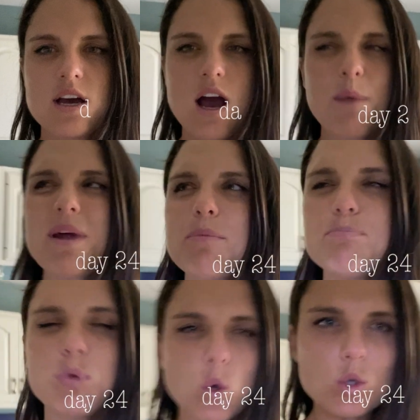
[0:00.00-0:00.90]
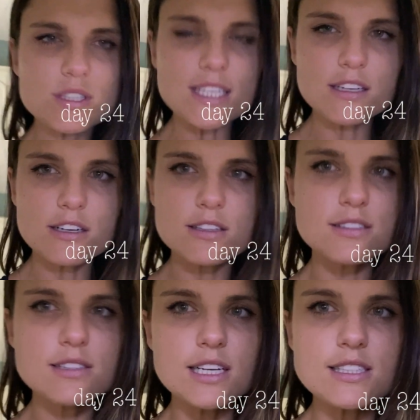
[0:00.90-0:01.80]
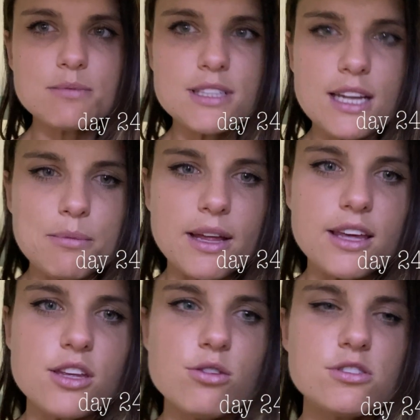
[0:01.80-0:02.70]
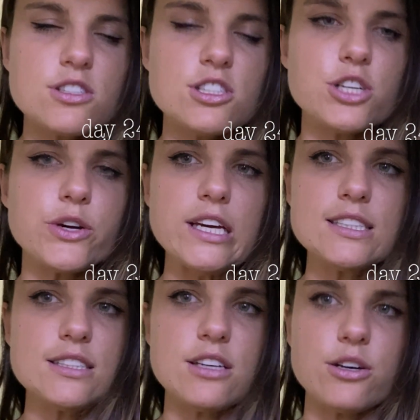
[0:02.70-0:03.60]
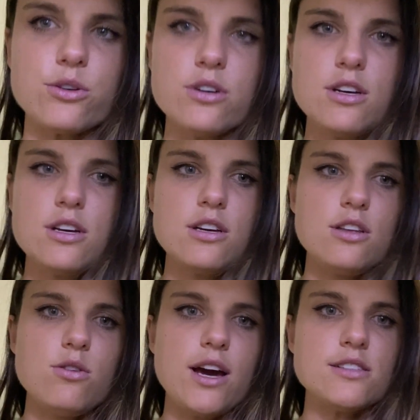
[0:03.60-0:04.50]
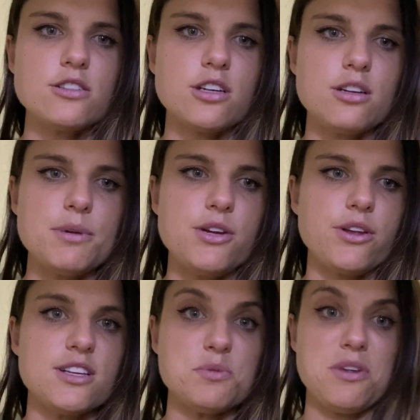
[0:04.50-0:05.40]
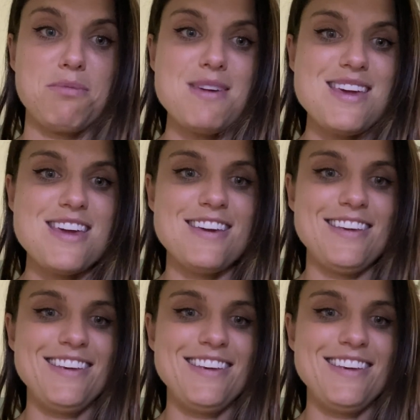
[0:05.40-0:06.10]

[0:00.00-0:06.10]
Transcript: I'm not a bold eater. This is not something that I'm like used to doing. So you guys are going to be doing this with me.